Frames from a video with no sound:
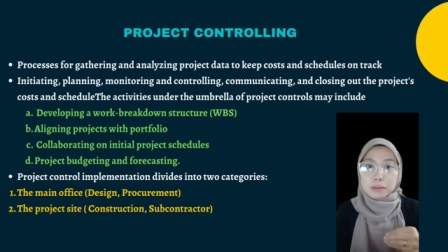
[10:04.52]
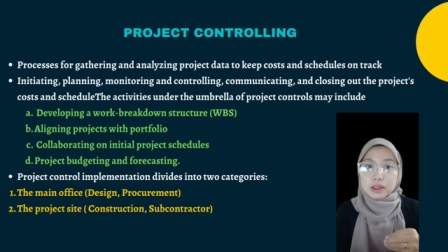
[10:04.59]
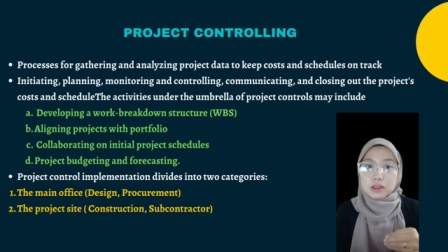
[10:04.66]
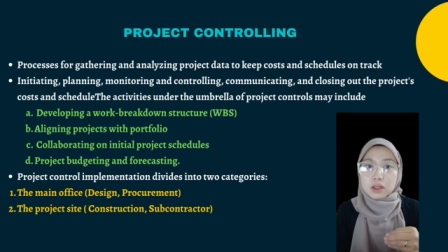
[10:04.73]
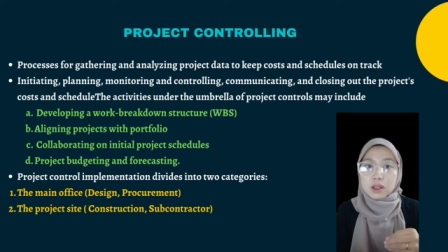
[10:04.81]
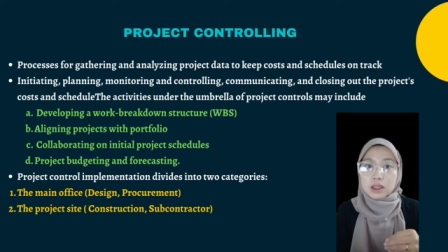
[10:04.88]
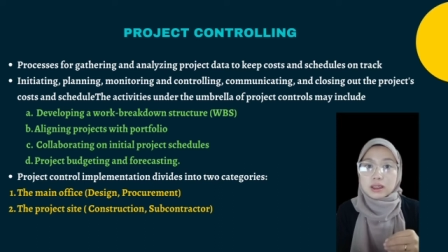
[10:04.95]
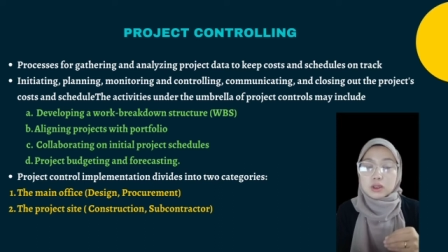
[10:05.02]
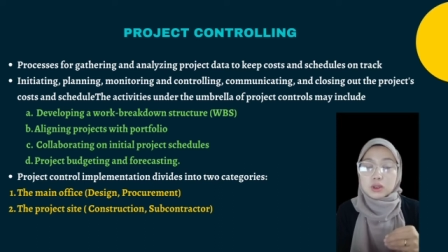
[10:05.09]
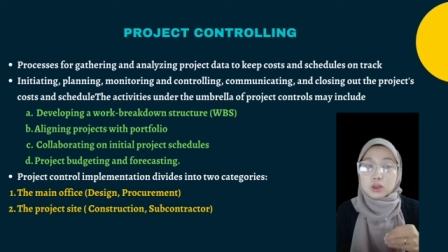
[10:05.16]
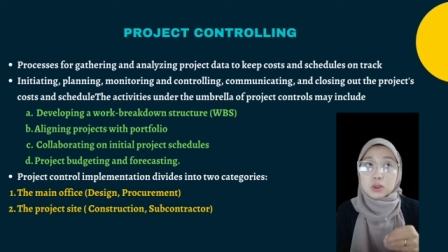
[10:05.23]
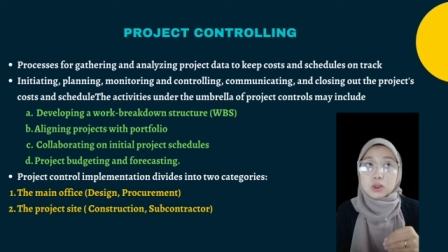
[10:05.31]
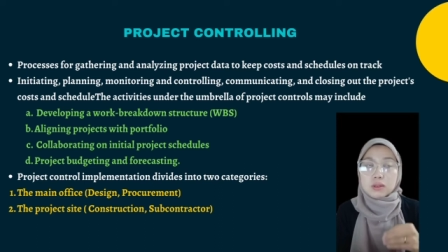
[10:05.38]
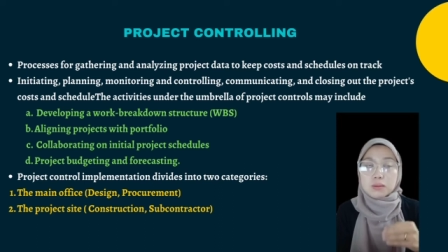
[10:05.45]
based on
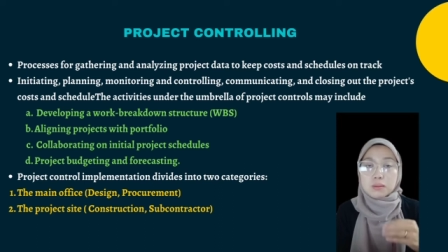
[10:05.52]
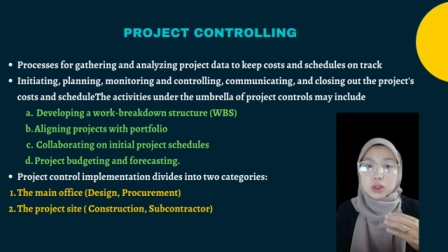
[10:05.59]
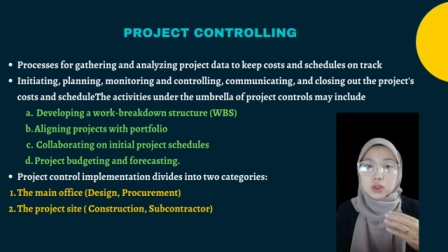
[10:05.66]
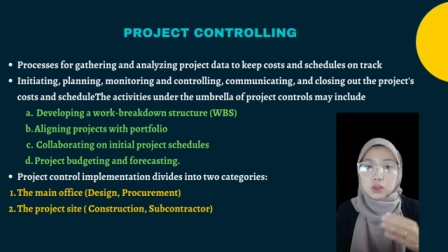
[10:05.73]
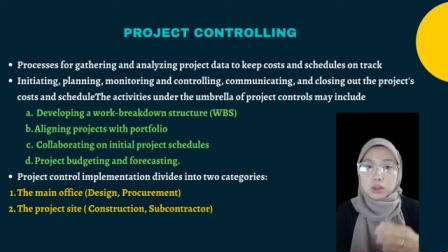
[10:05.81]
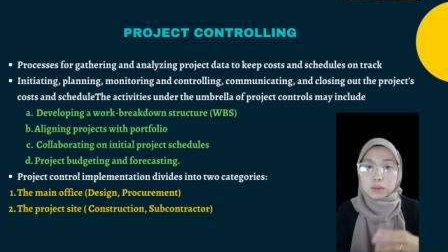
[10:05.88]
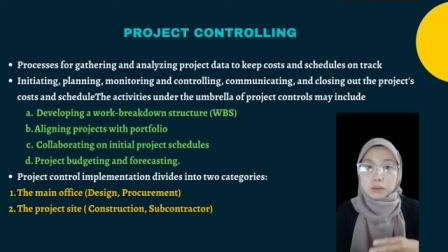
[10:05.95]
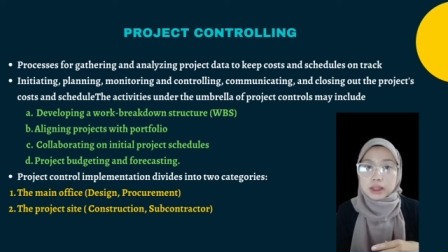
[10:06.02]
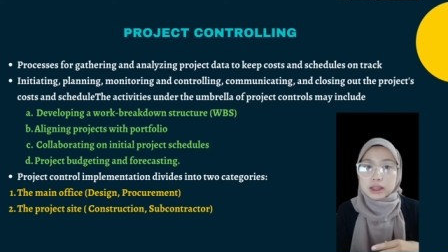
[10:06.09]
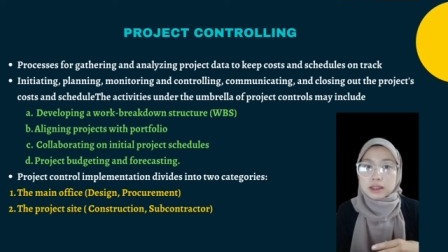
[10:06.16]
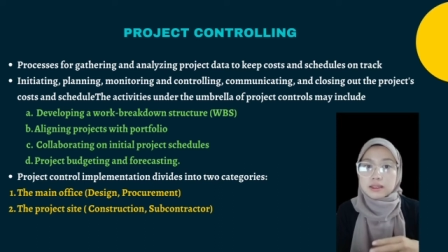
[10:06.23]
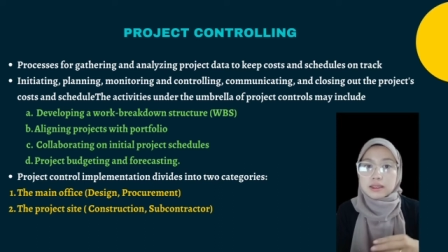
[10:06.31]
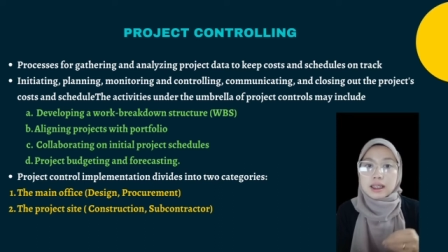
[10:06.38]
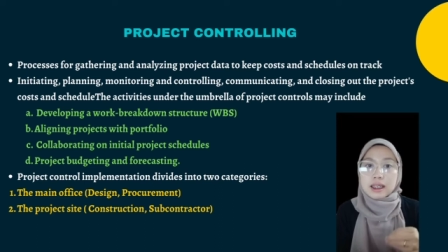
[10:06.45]
those
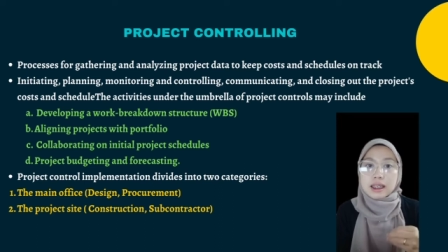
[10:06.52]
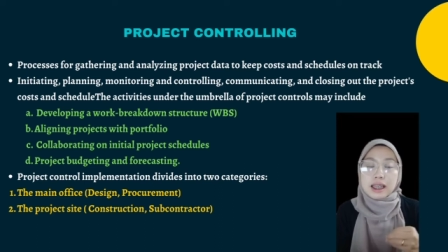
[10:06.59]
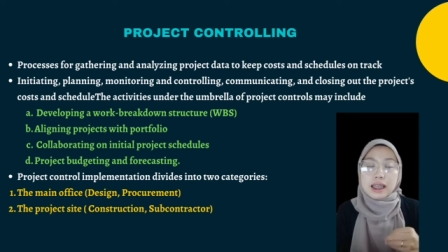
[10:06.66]
measurements,